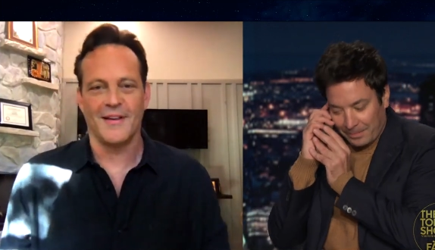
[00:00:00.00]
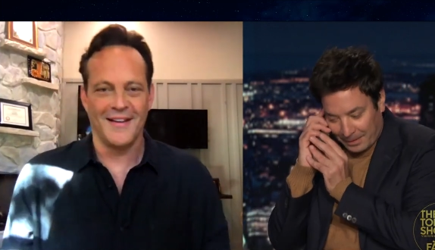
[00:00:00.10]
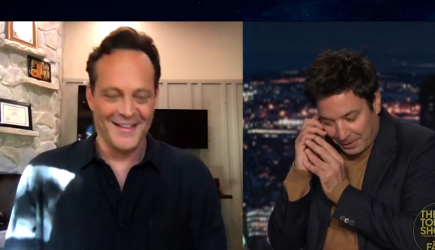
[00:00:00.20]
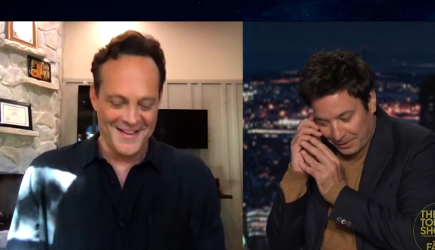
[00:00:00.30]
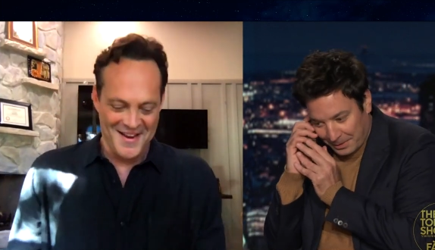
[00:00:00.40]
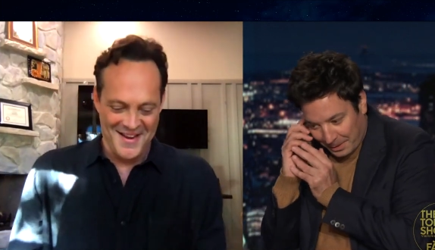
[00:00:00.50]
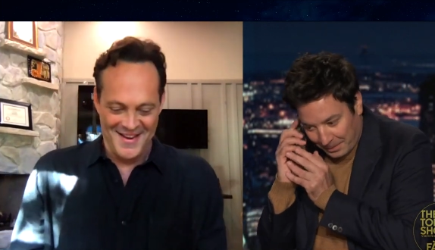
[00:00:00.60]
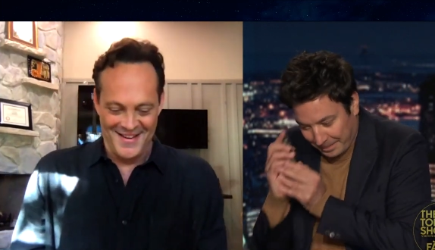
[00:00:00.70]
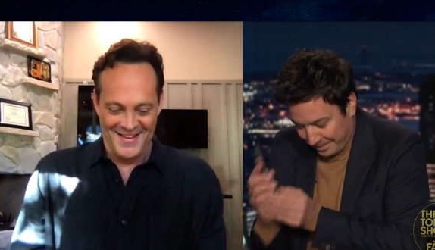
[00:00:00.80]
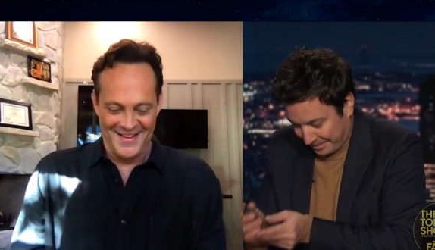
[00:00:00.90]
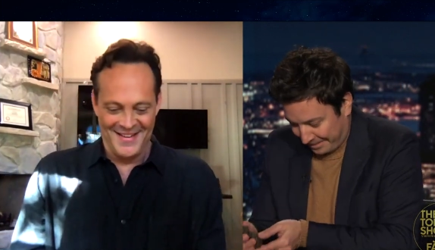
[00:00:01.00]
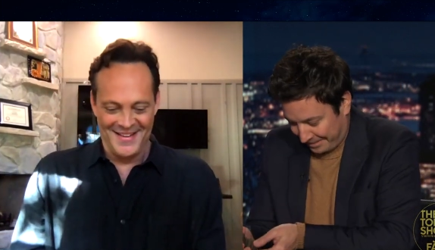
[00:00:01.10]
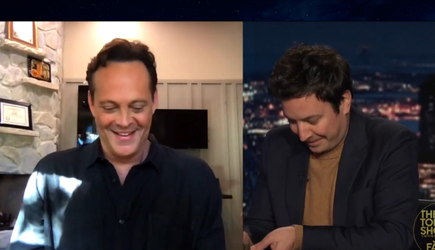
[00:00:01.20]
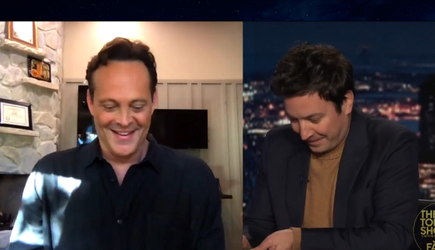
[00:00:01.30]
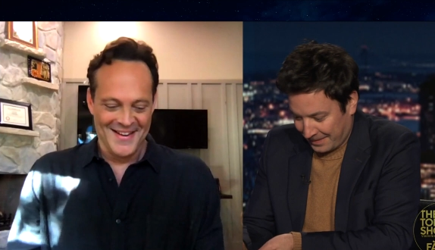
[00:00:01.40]
Speaker 1: I'll talk to you later.
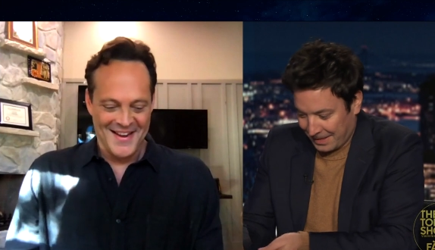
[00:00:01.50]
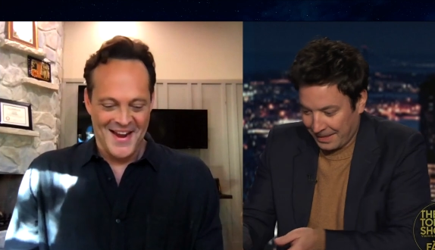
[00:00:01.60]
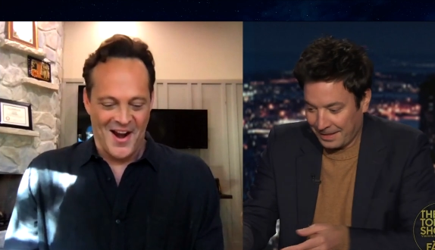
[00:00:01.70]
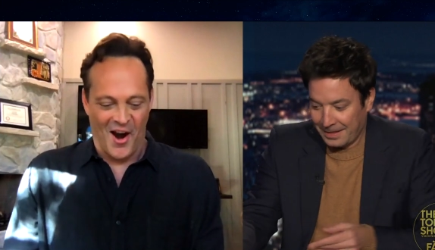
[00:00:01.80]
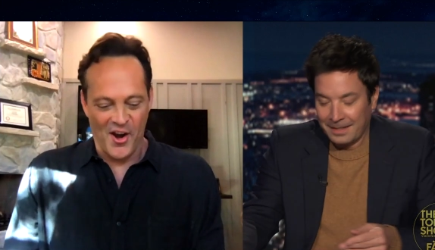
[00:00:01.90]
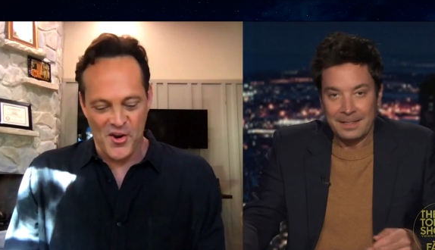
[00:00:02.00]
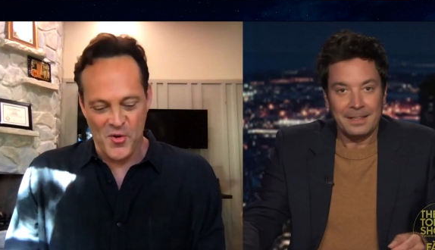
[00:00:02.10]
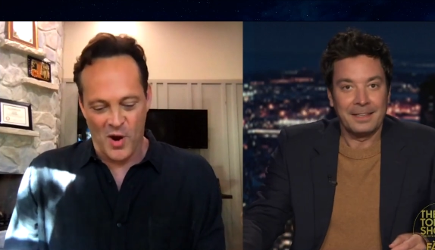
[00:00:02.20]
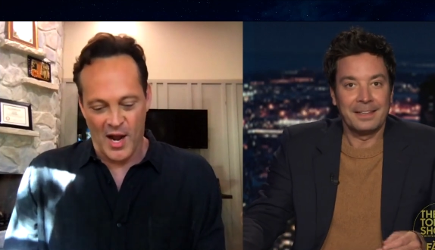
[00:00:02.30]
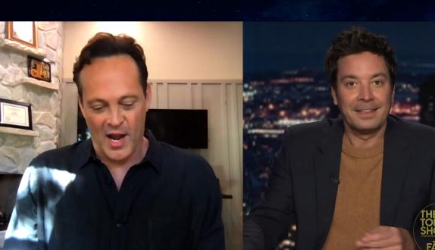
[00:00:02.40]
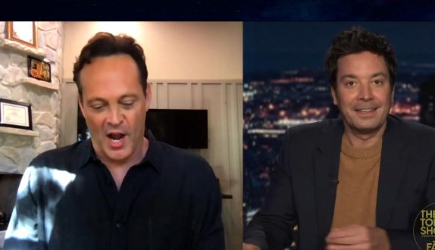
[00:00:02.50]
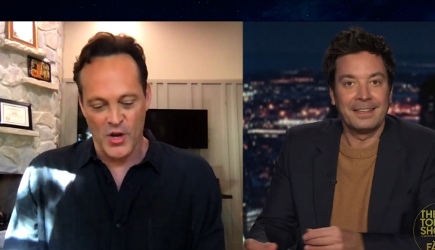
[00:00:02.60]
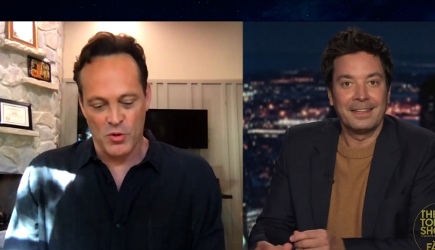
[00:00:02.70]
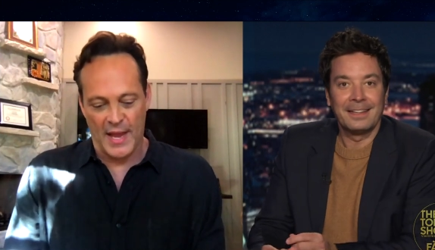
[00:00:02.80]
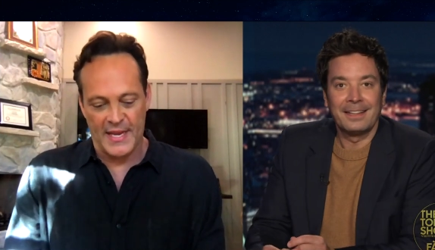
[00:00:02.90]
Speaker 2: Are
Speaker 1: you uh, are you
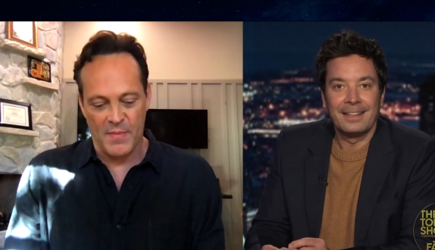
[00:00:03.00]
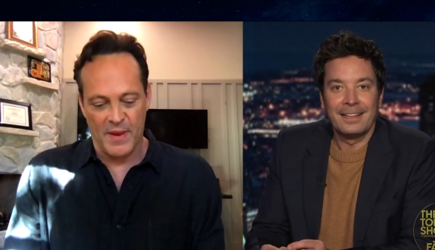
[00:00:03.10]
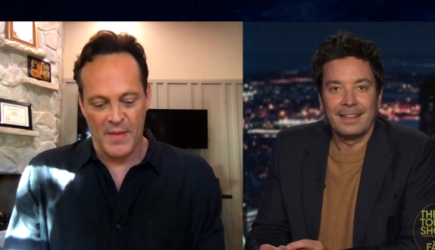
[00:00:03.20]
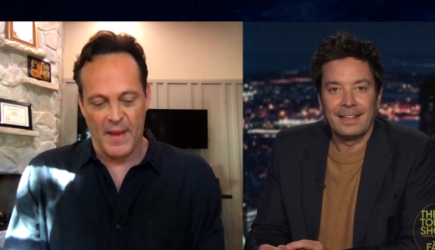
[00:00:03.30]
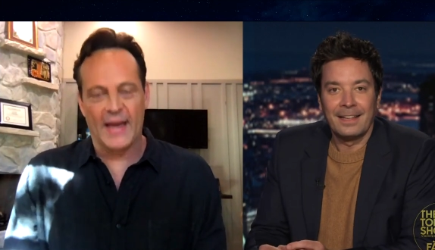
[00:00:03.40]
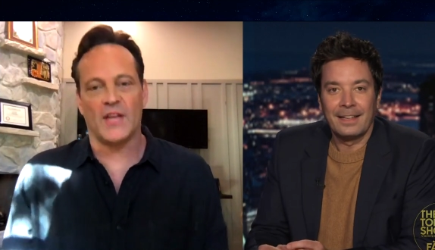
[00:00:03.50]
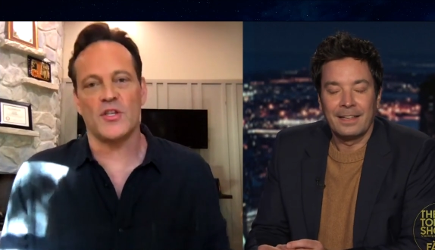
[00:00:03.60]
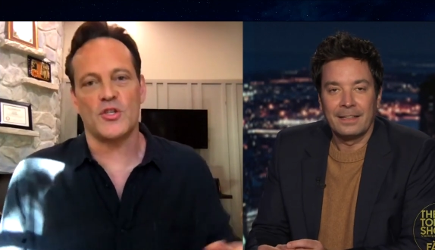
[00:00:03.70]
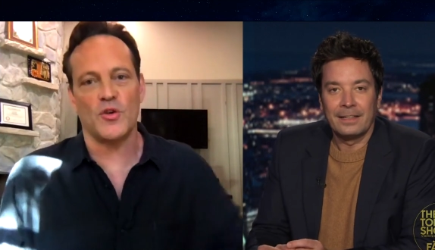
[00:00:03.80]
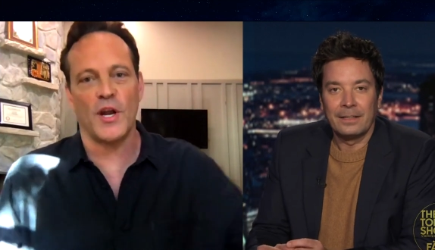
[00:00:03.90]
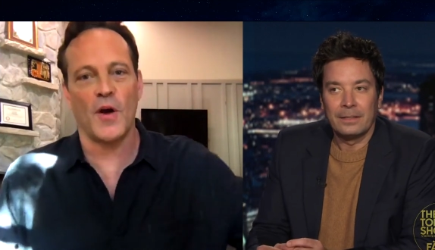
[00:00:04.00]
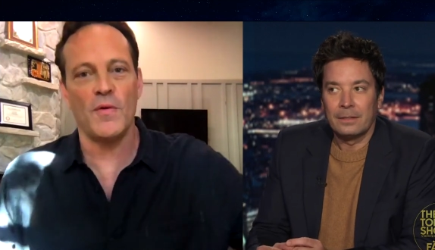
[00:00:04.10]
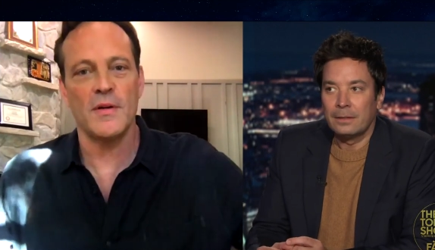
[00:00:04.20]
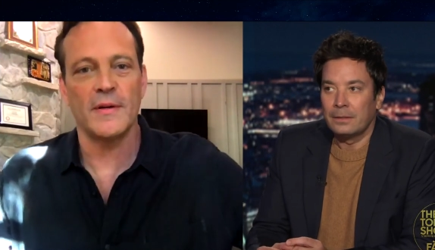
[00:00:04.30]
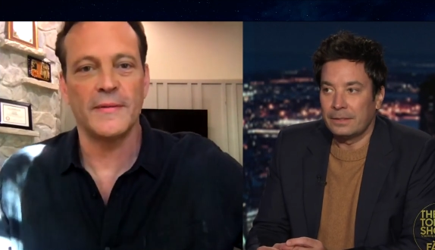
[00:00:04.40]
liking being back in the studio?
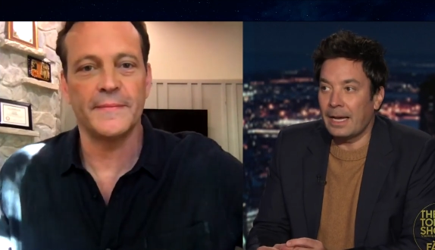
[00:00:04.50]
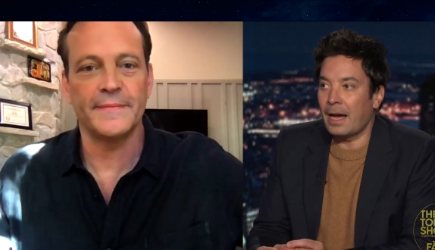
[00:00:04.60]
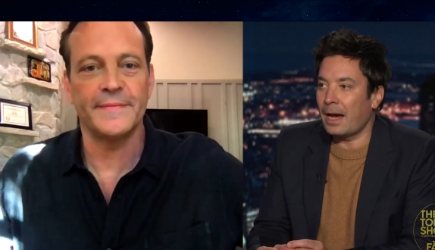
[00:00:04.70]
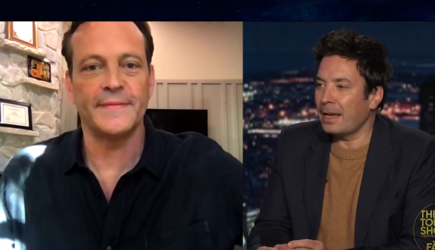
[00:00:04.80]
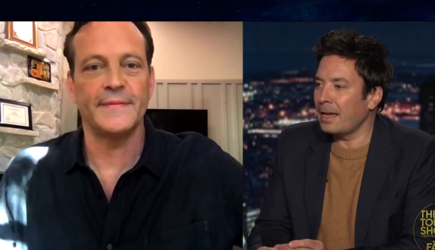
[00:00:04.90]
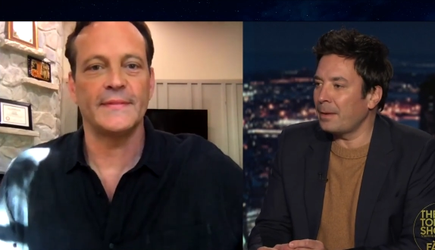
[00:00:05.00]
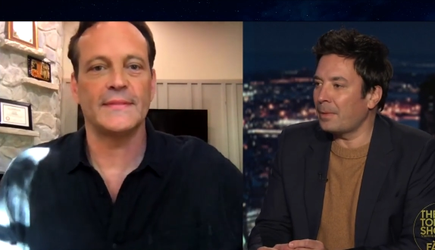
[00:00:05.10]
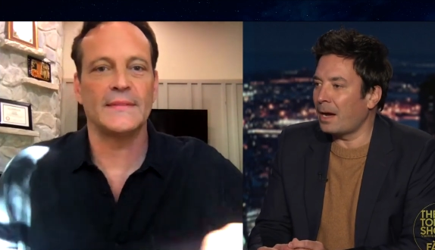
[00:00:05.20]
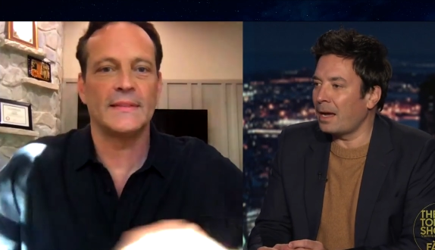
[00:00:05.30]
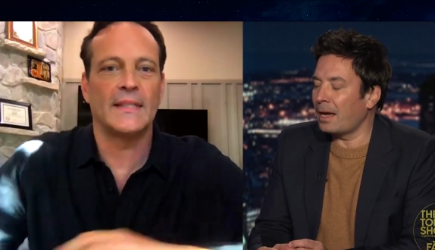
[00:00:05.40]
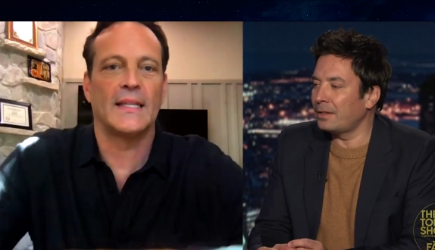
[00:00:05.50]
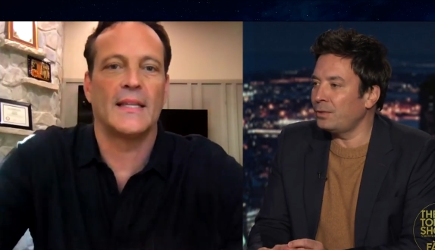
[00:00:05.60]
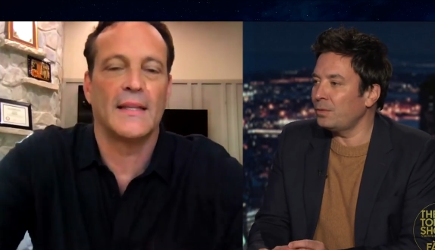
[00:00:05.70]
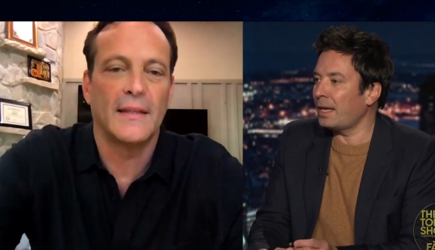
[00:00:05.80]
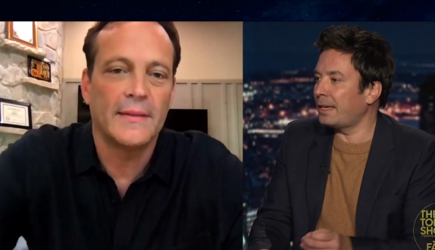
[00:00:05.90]
Speaker 2: Yeah, I am. I, I
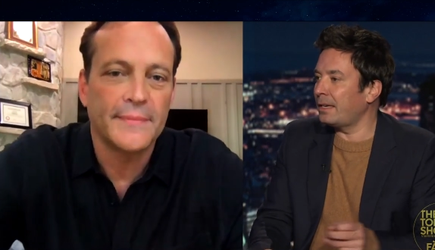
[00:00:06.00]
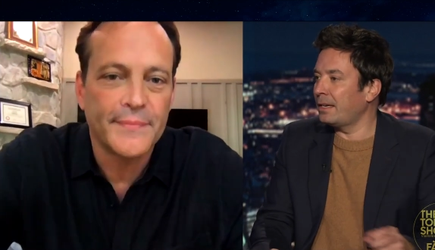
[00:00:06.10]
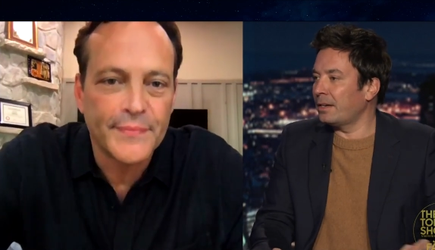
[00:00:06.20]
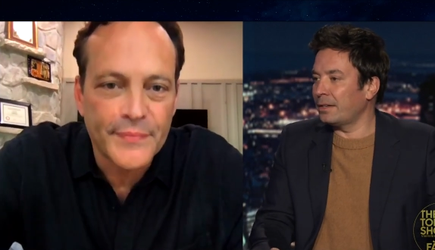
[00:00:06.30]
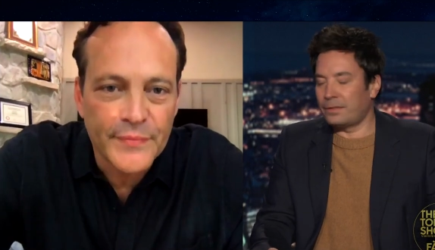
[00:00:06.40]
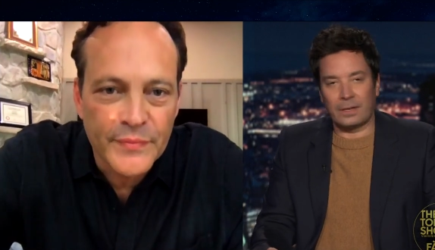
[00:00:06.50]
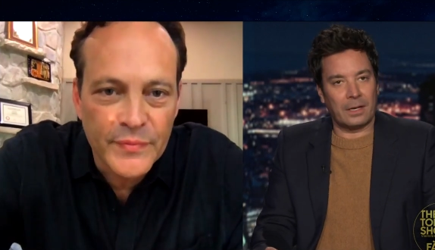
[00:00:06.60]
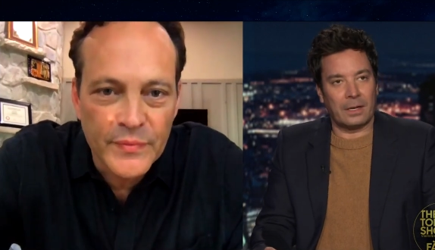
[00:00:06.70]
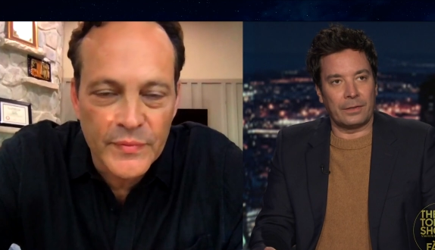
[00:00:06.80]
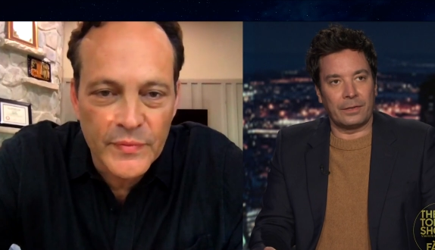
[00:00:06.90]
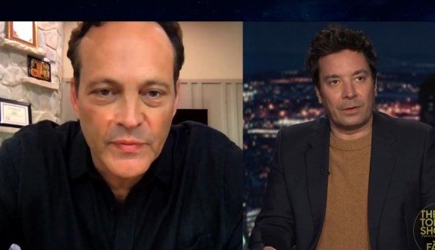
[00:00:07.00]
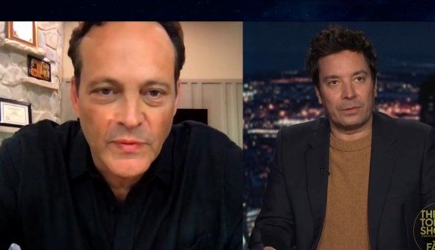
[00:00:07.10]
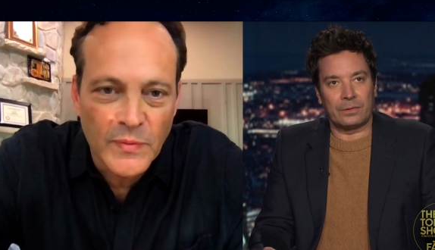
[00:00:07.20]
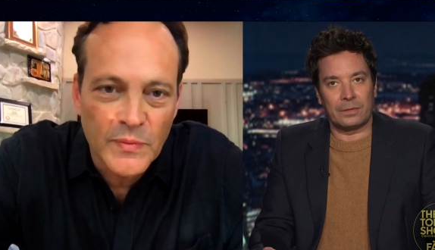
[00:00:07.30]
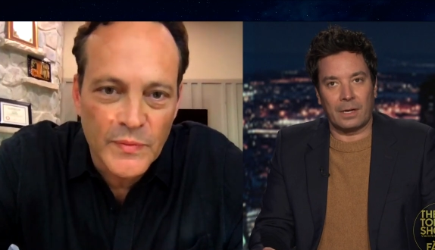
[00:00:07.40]
do like it here. It's uh, you know,
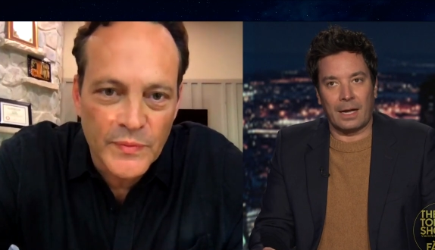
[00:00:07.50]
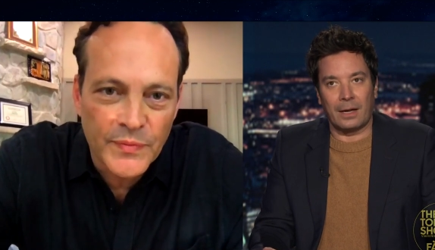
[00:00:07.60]
it's I,